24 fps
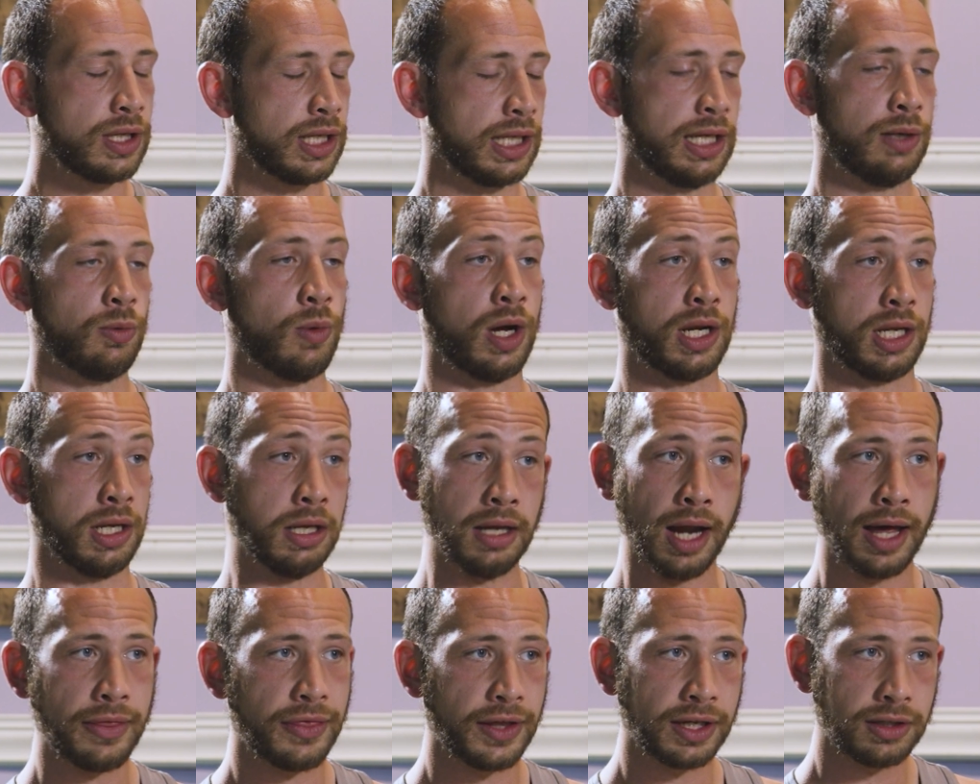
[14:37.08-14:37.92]
I knew that he
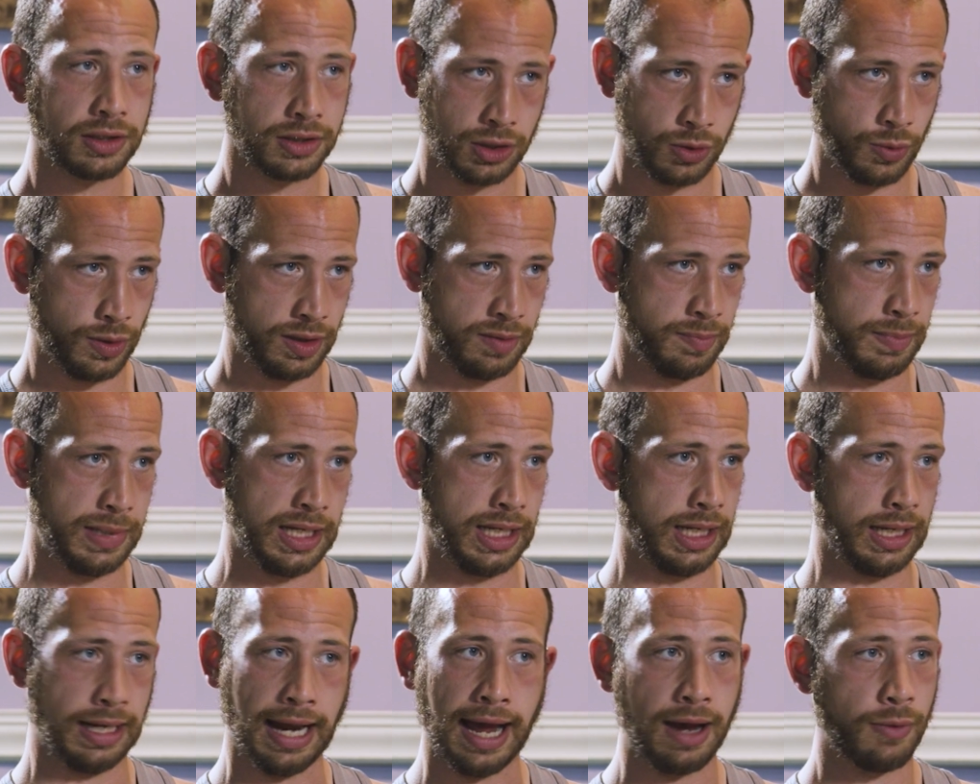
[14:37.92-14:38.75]
wanted nothing to do
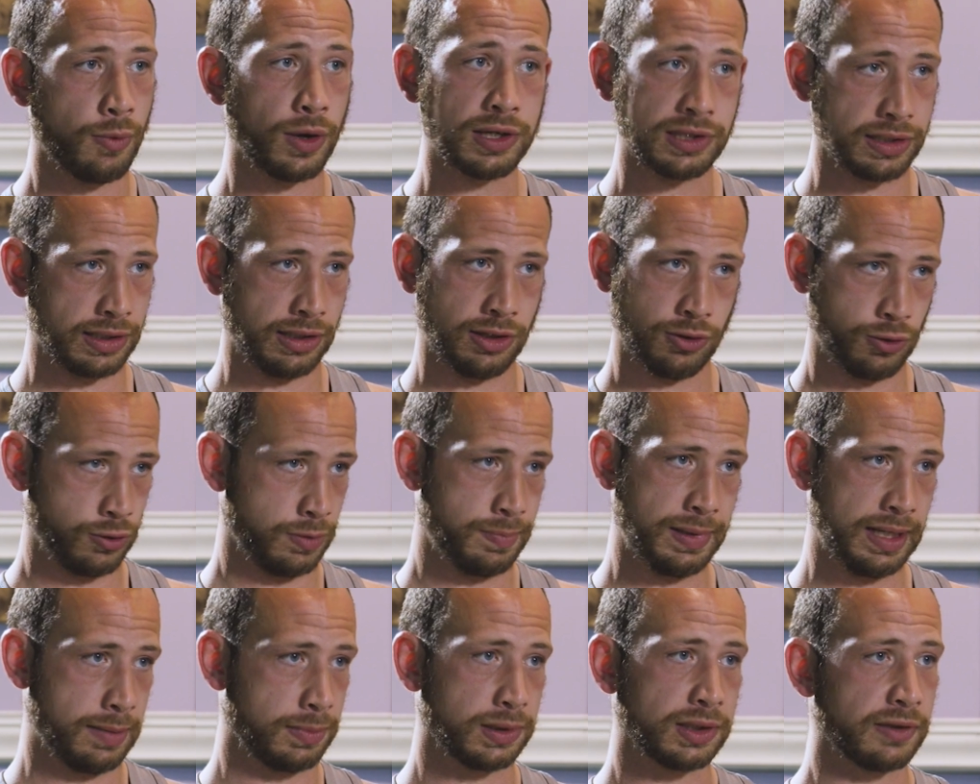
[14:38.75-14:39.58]
with me and I
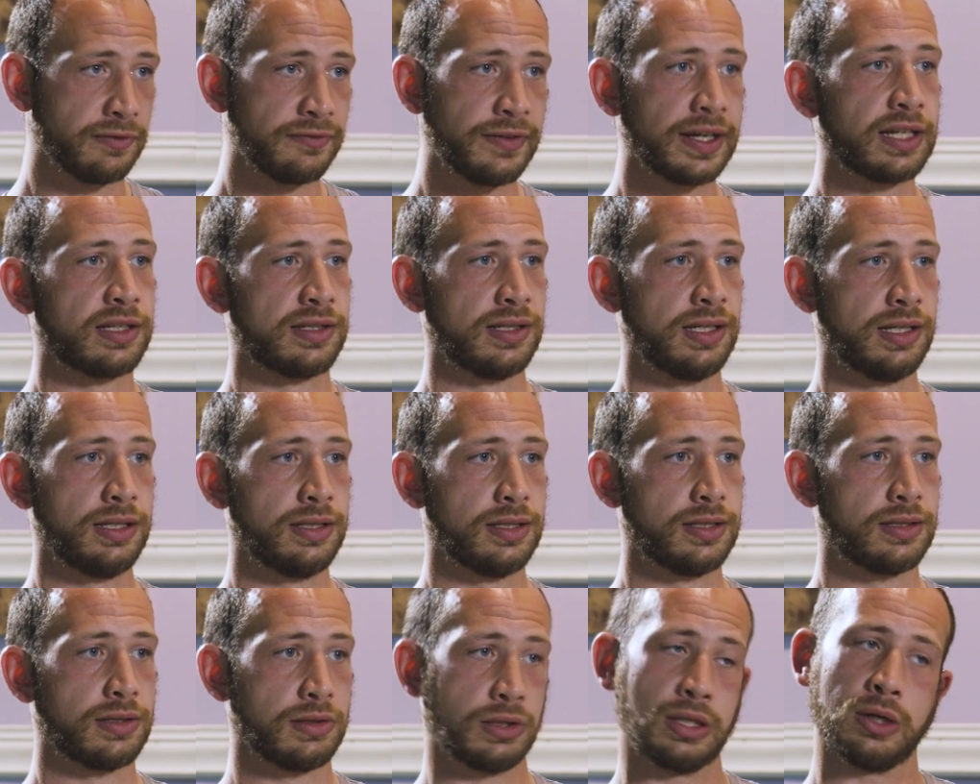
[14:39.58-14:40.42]
wasn't going to be able to
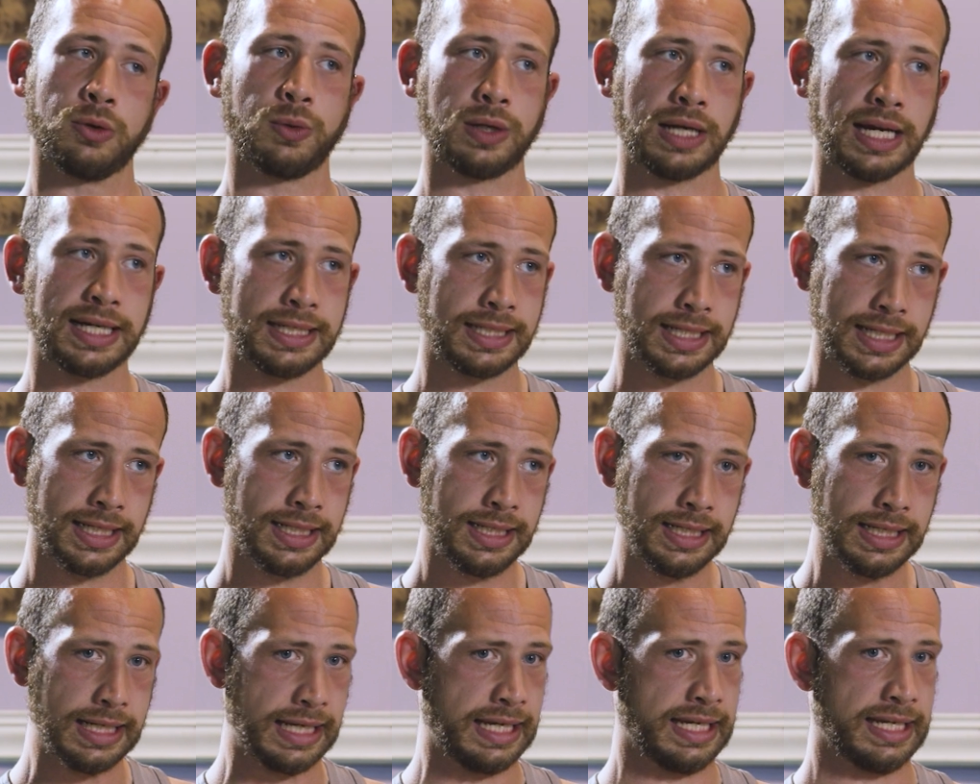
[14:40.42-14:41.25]
fix this. So what
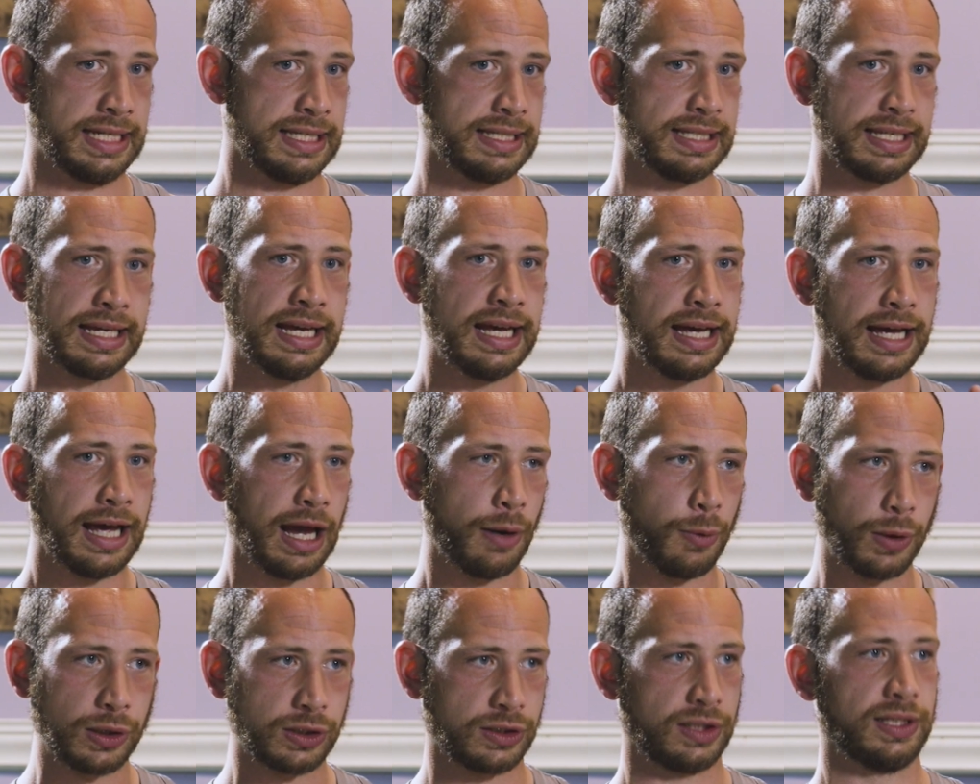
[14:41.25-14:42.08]
I did
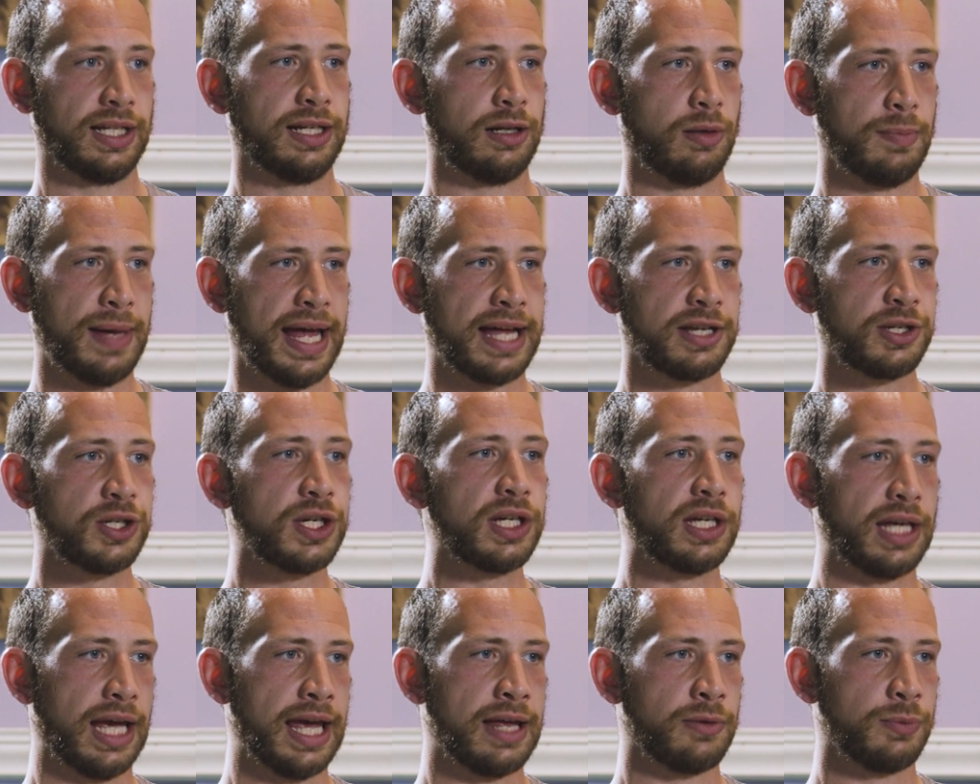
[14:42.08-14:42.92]
is I worked a little
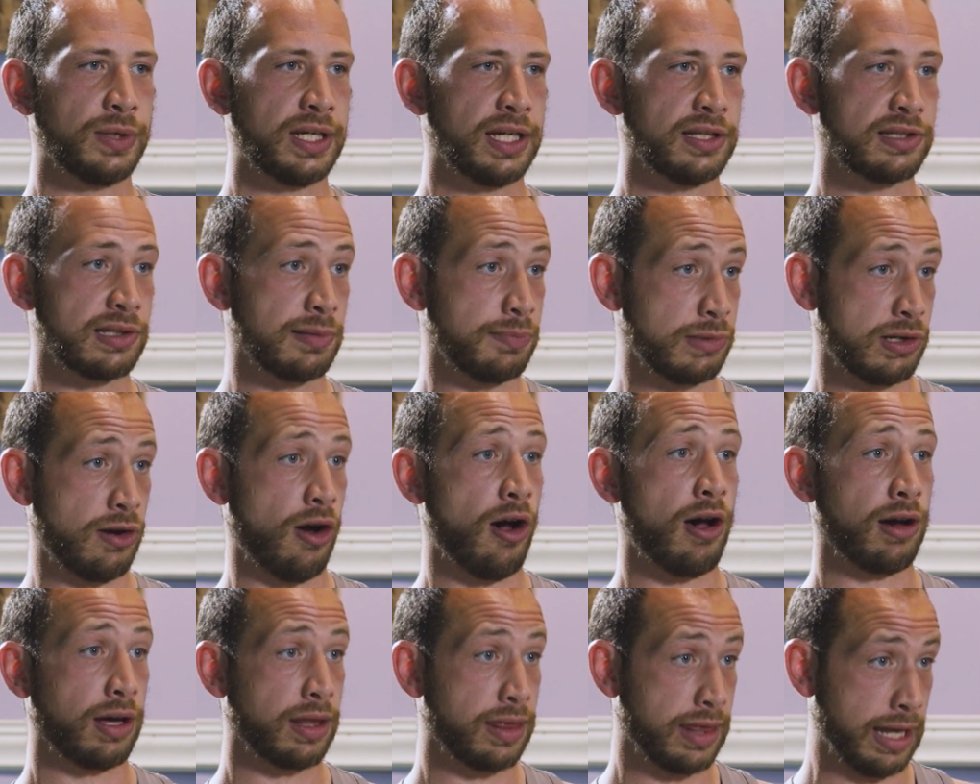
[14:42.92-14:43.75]
magic and we did
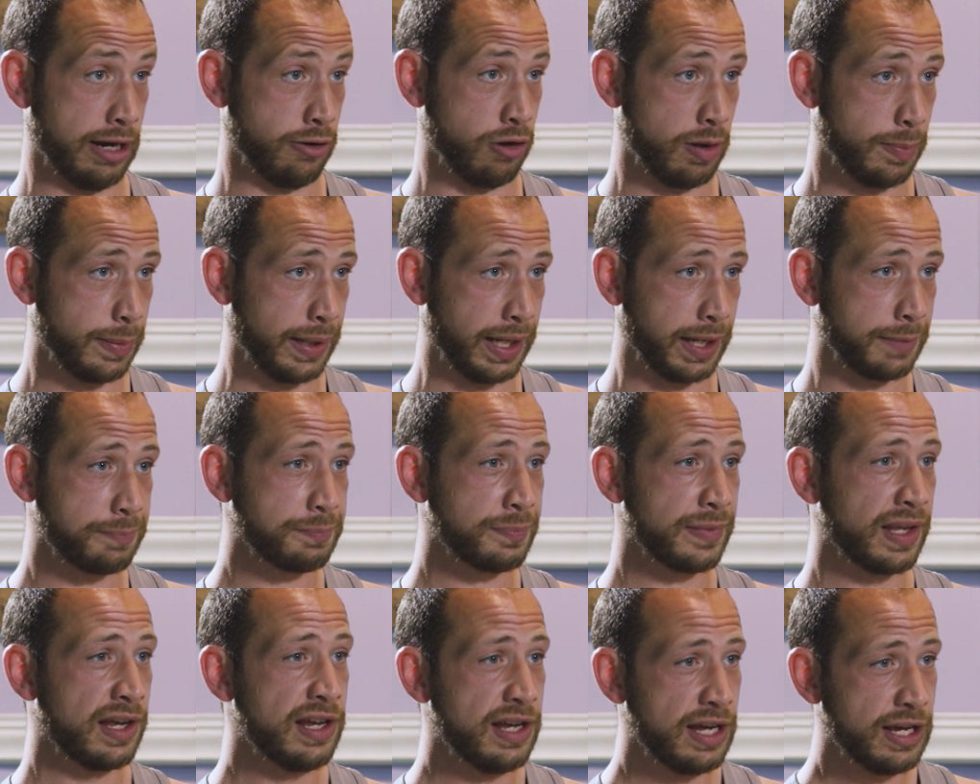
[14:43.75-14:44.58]
some dog
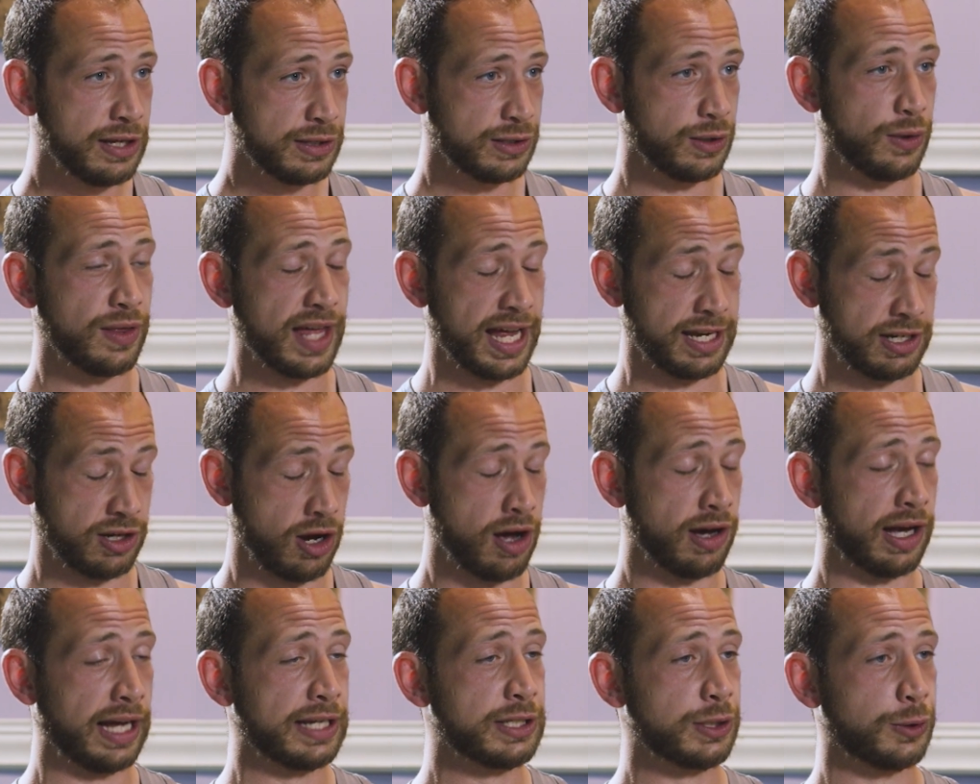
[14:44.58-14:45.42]
therapy. So
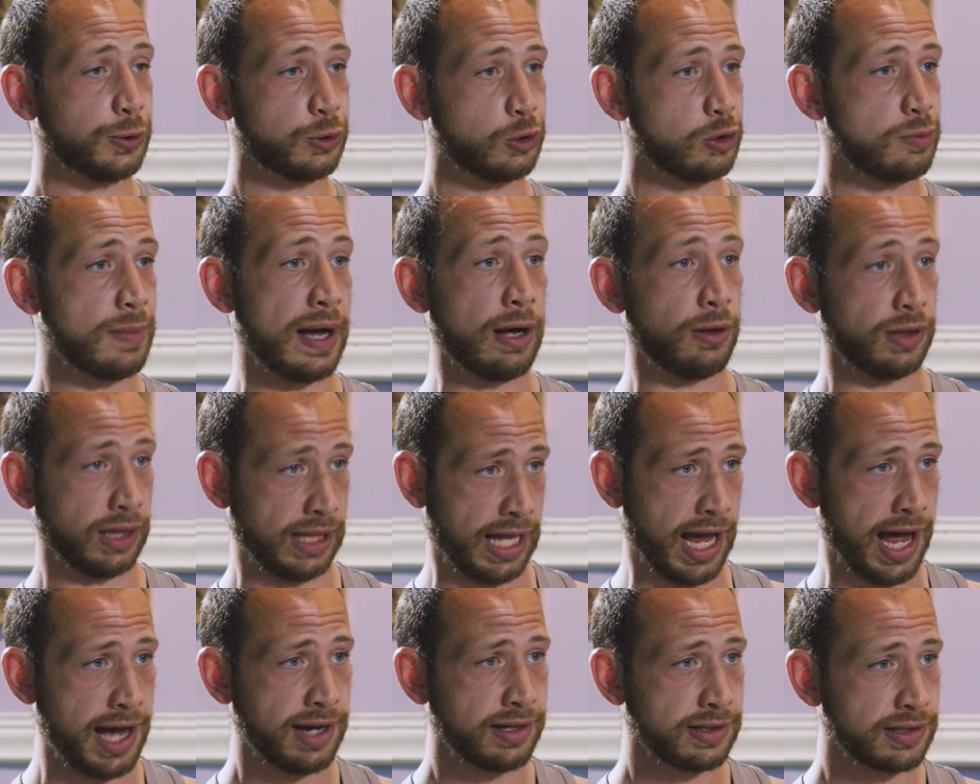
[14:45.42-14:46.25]
that dog I told you
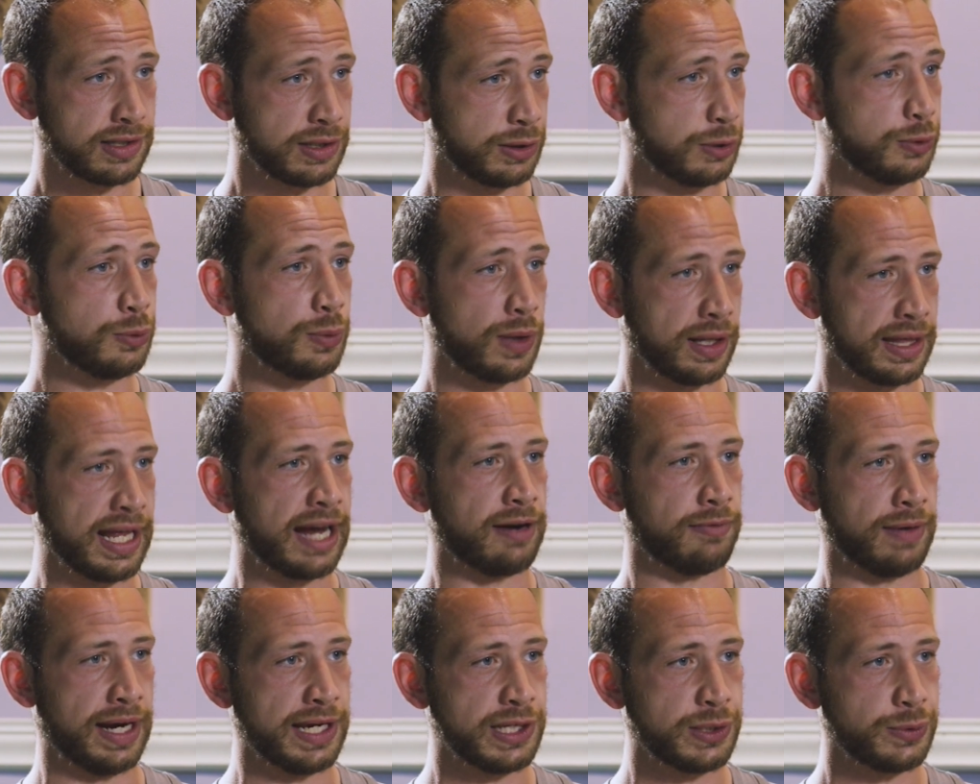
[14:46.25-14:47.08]
about, Lox,
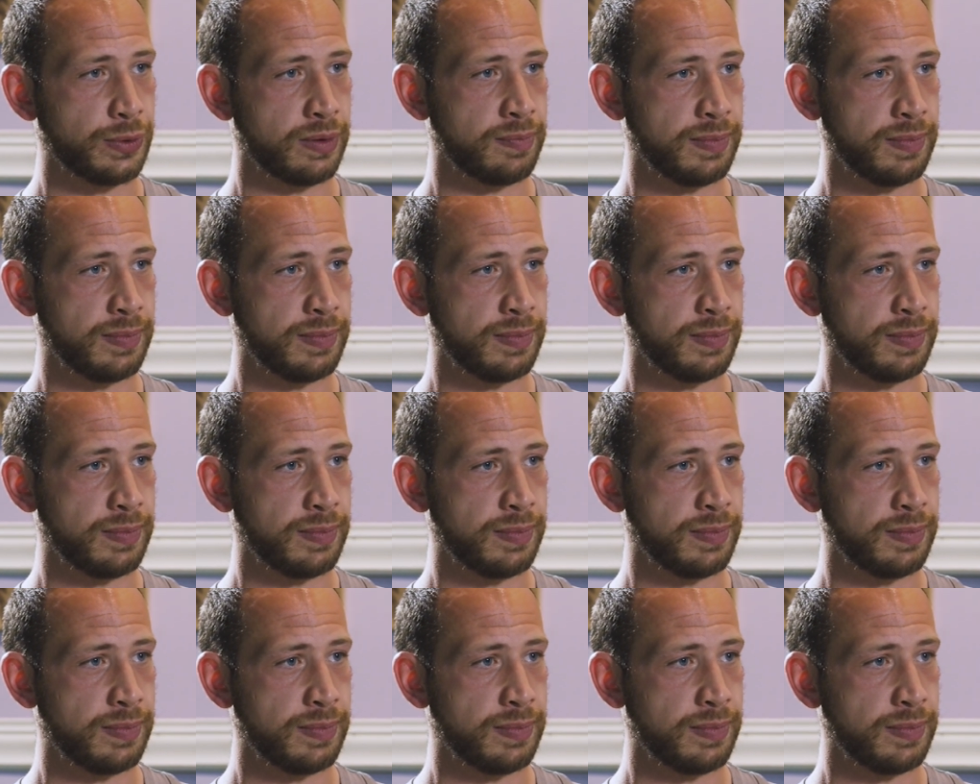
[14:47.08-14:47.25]
who won that